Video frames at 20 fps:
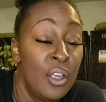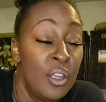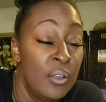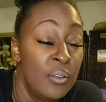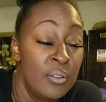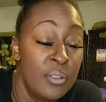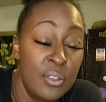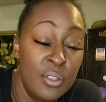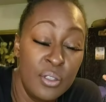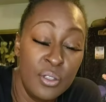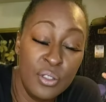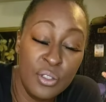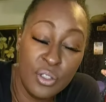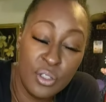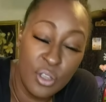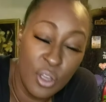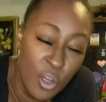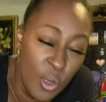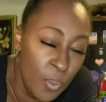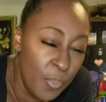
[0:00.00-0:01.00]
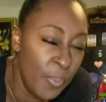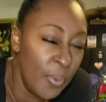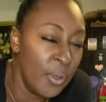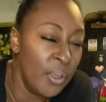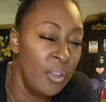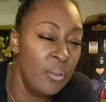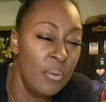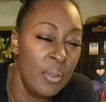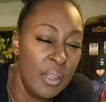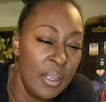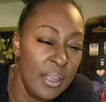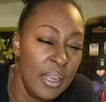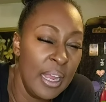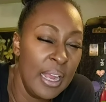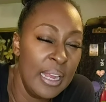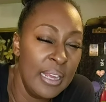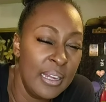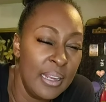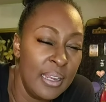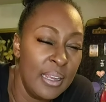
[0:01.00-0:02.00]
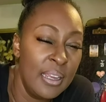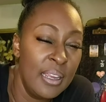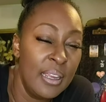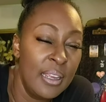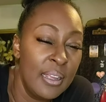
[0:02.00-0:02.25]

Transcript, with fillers: super humiliating.